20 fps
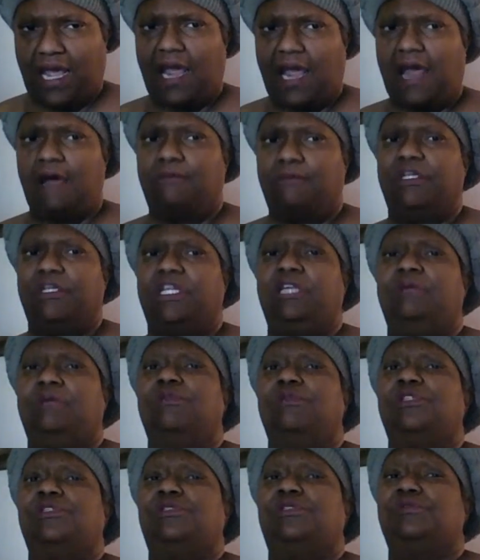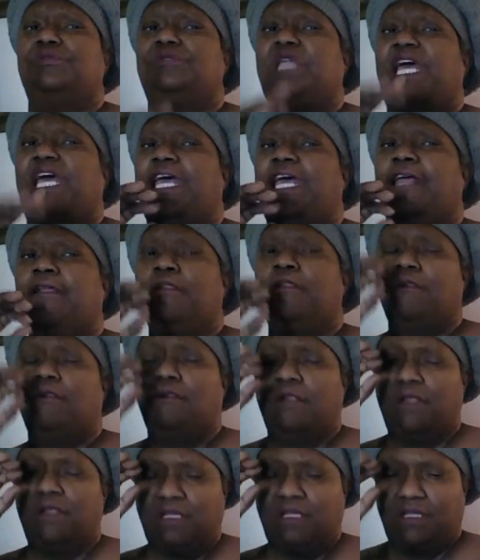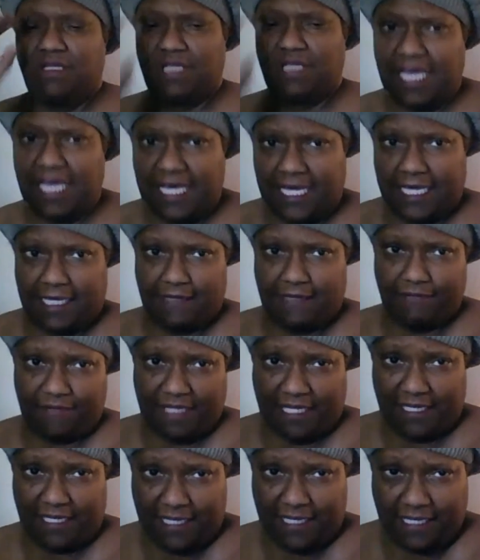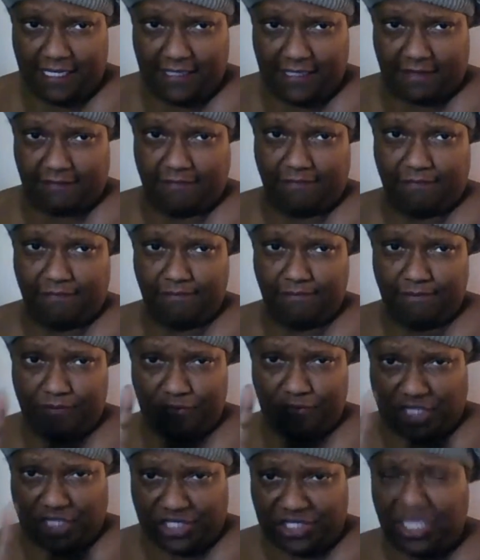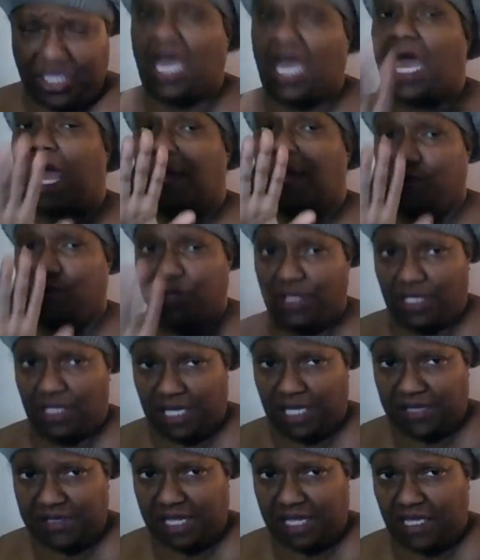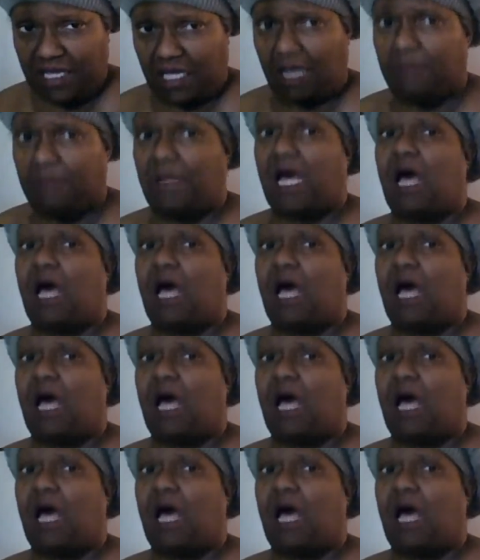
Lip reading: I would even do they cat, they kitten, they cat. I will let that come.